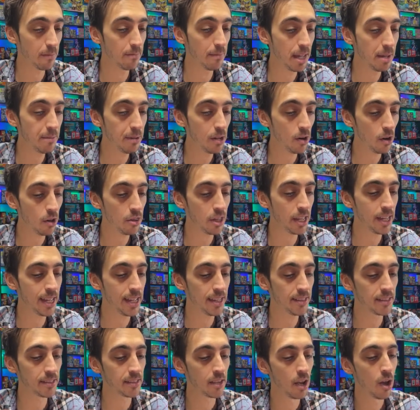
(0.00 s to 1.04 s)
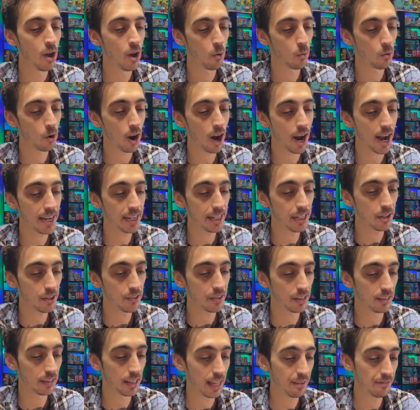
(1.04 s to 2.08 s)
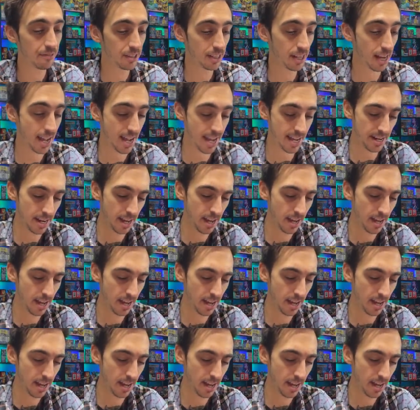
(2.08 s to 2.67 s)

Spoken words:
maybe all the hits were hiding on the left side